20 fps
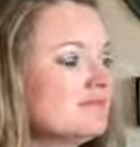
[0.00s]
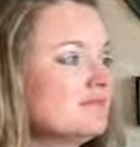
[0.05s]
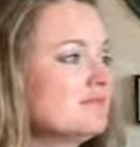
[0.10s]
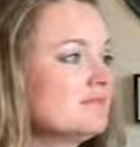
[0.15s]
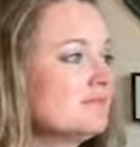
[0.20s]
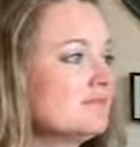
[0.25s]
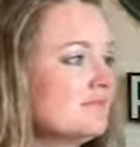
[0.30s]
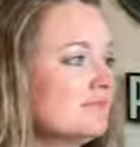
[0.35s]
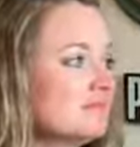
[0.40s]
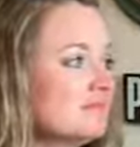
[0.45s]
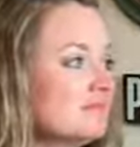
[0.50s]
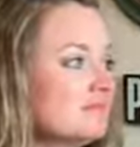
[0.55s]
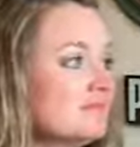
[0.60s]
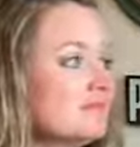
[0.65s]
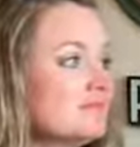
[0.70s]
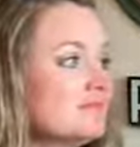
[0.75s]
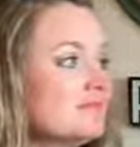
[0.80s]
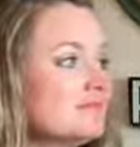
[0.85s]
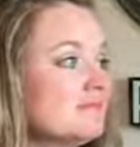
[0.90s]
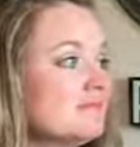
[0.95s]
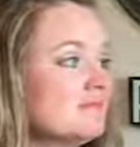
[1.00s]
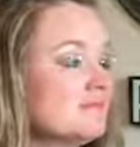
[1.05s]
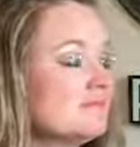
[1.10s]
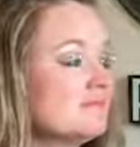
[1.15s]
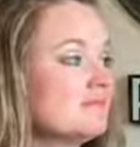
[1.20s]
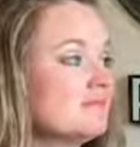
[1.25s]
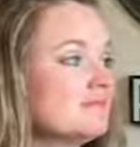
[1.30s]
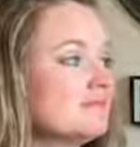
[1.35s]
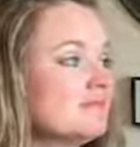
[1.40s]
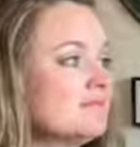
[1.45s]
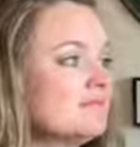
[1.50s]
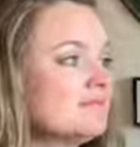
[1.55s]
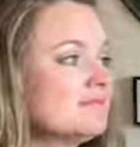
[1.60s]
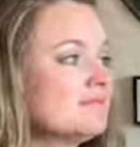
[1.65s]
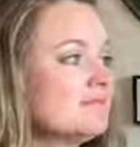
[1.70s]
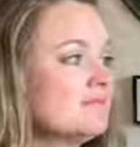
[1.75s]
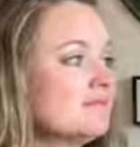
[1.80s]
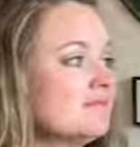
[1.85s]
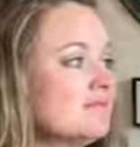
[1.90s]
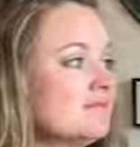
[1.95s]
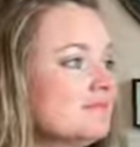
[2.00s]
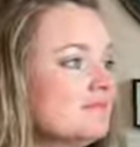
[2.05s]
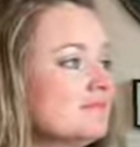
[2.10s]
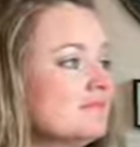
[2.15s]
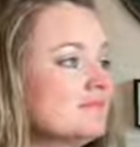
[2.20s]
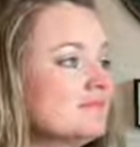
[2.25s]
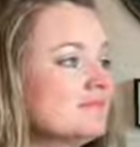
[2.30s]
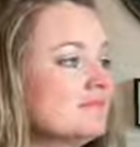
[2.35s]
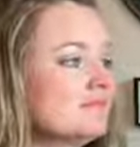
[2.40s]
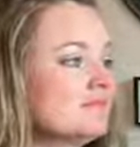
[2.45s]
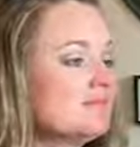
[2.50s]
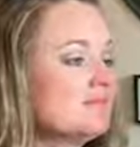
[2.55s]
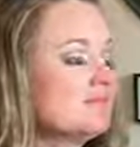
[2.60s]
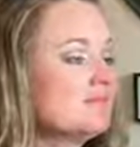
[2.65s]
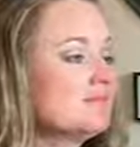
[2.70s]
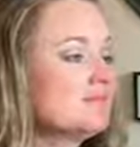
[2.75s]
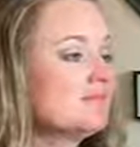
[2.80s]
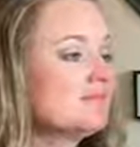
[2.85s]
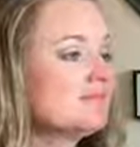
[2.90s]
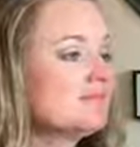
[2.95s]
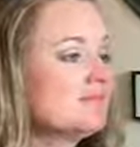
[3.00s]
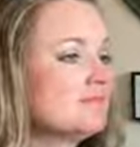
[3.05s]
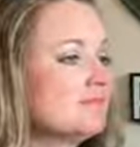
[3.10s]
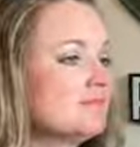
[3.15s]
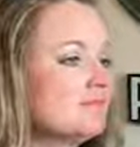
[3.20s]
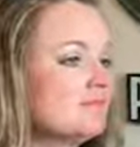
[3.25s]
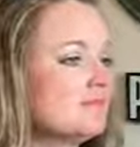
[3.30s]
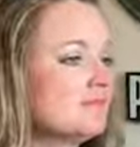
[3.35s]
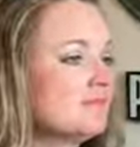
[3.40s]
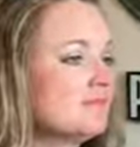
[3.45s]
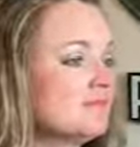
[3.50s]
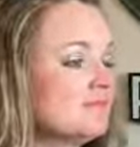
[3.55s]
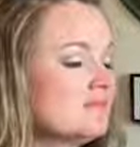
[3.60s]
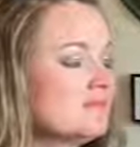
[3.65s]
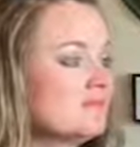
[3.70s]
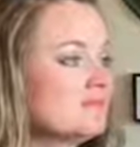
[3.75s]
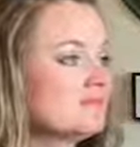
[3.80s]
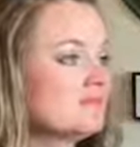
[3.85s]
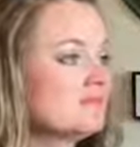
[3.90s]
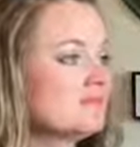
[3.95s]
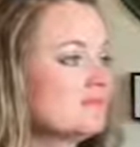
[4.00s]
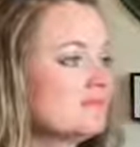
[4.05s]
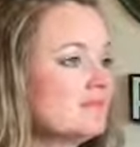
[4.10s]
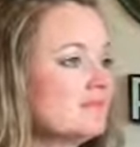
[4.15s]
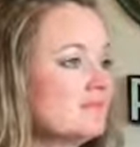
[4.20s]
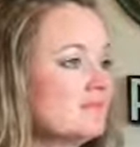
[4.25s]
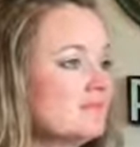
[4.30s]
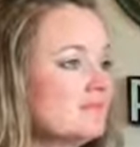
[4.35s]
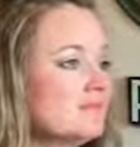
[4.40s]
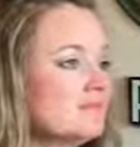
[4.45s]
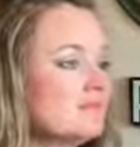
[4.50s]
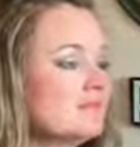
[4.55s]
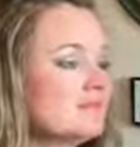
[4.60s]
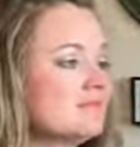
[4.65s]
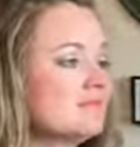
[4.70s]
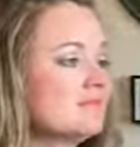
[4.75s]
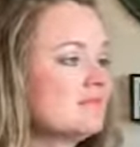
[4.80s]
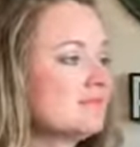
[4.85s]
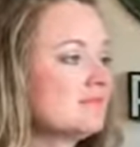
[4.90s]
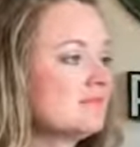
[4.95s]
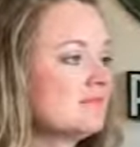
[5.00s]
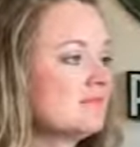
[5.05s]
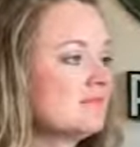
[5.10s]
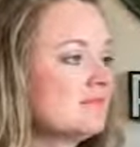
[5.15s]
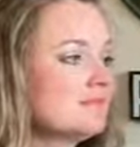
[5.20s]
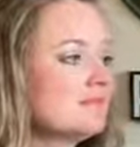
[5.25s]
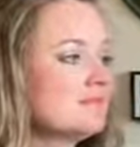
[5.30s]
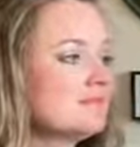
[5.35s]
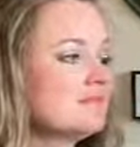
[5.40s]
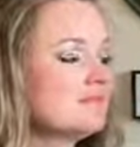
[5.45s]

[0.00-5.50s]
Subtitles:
This person isn't speaking.